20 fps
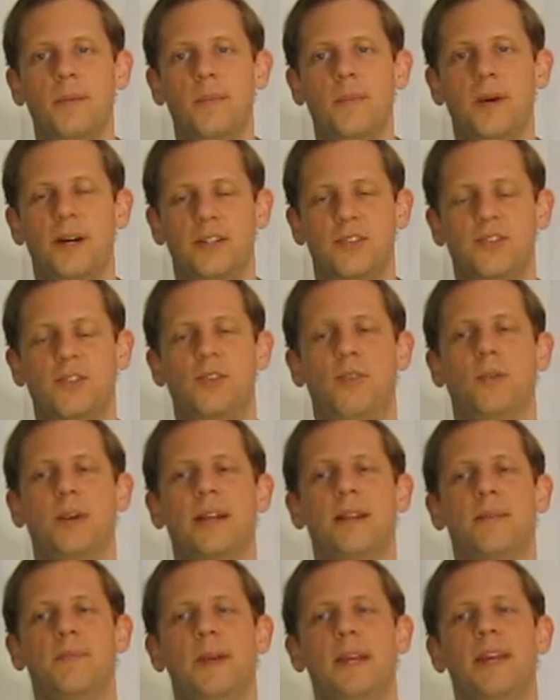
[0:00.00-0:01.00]
much
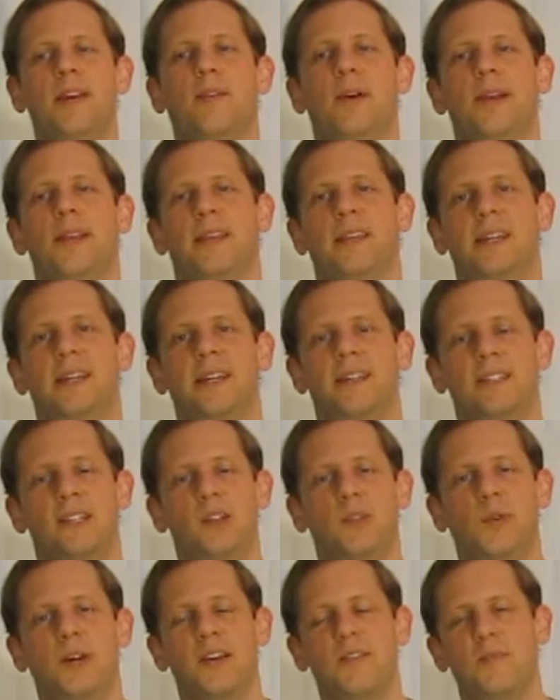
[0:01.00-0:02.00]
great, many great things in
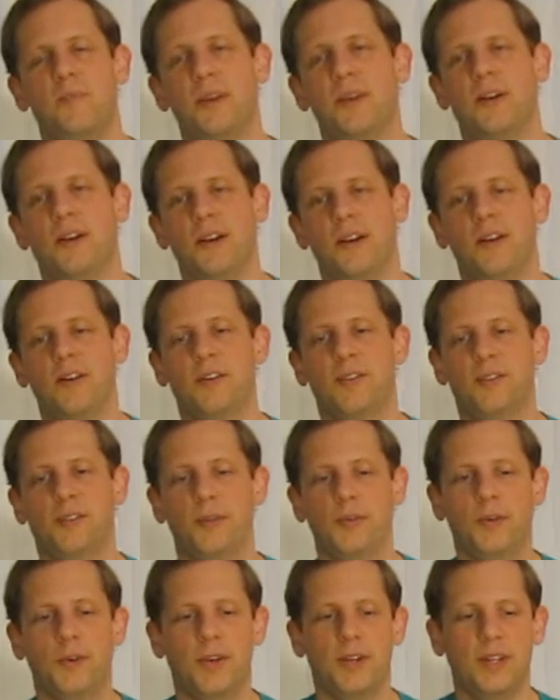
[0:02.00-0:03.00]
the way of beer here in
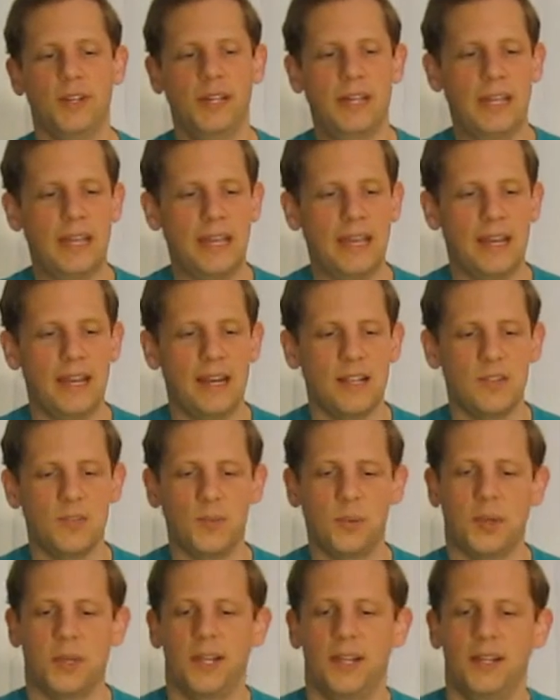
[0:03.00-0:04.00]
Florida, and it's
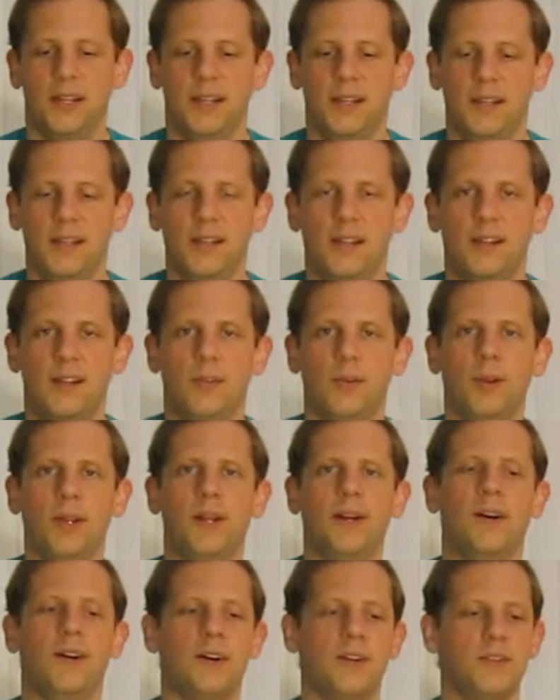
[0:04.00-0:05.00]
really,
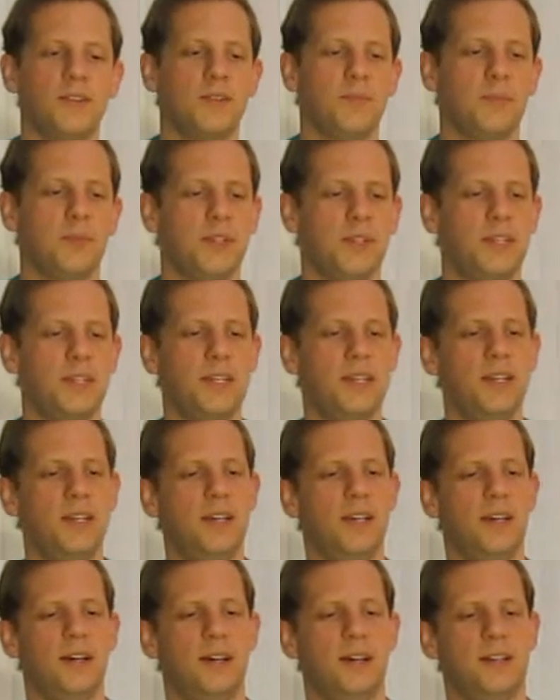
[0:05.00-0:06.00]
really awesome to see
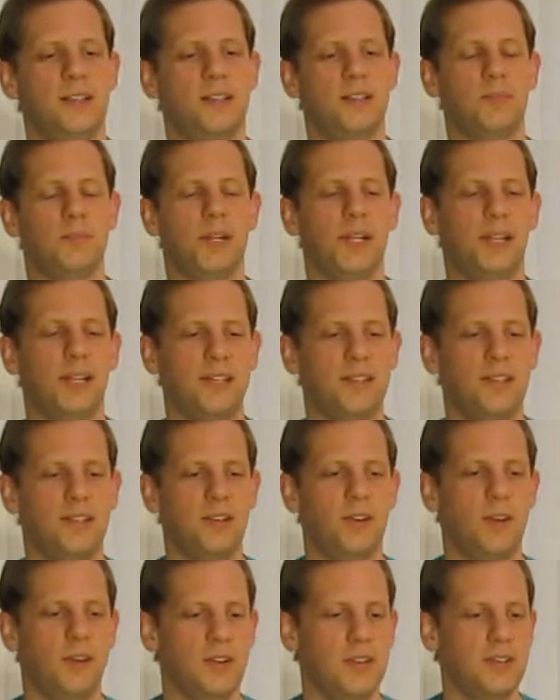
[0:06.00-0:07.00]
uh, somebody like
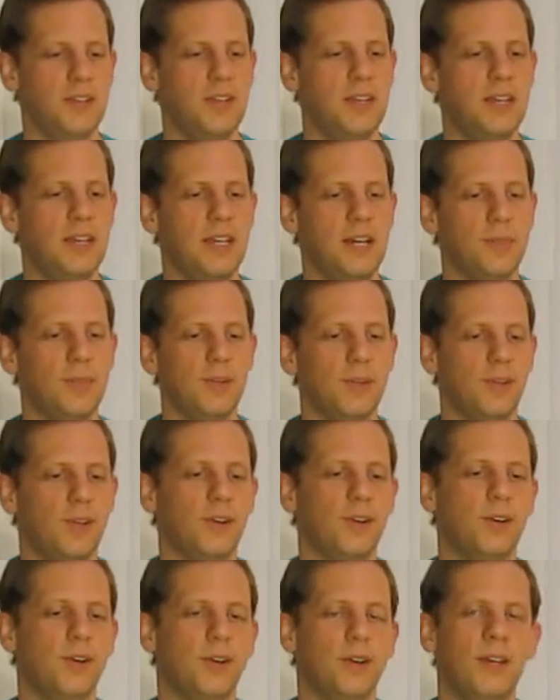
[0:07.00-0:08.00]
Cigar City come
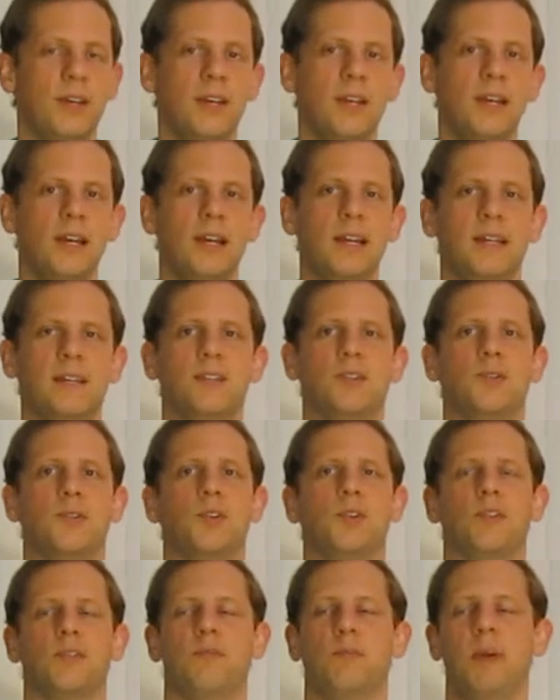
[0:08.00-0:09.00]
along and
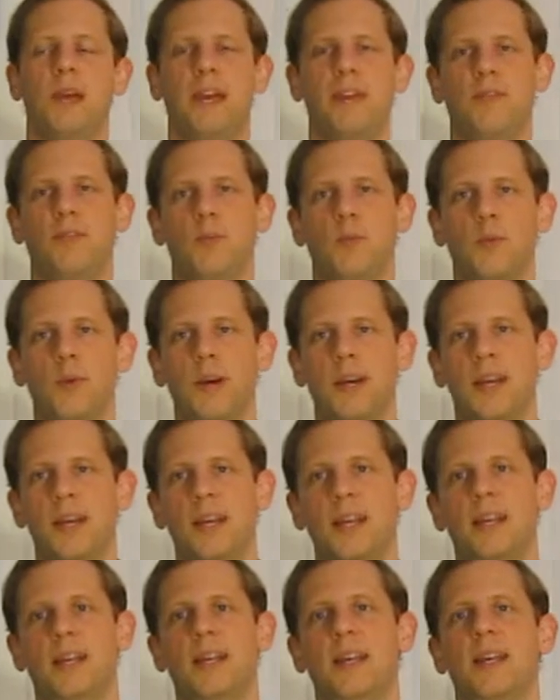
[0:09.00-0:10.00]
sort of pave the
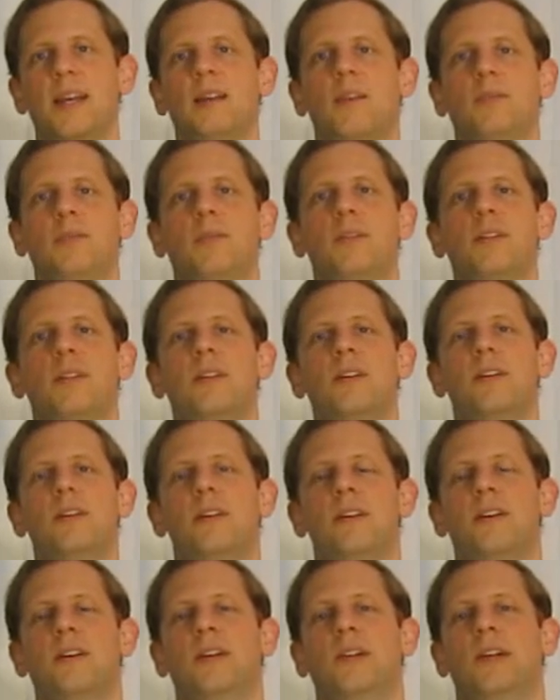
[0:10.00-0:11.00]
way and
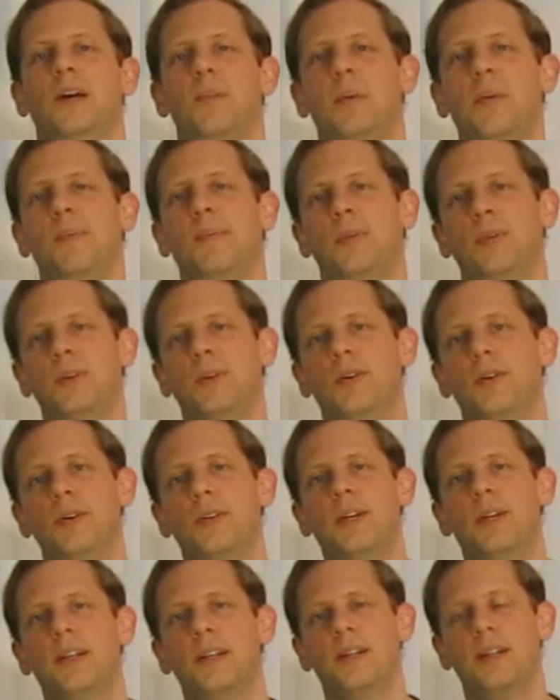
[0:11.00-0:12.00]
you know let people know
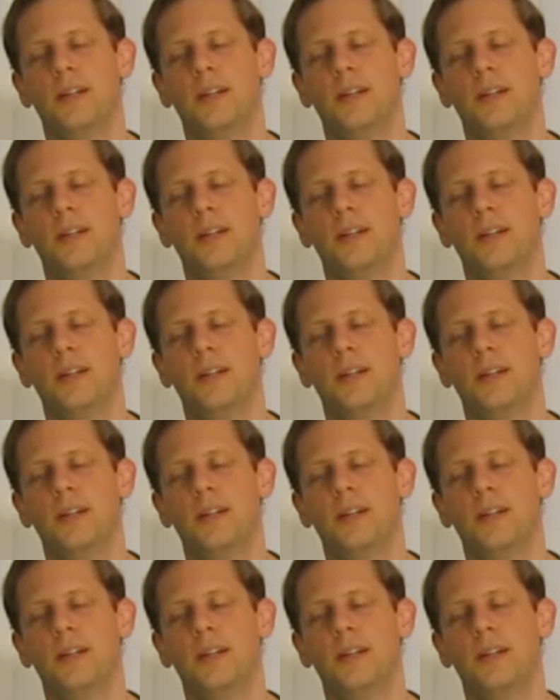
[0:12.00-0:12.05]
that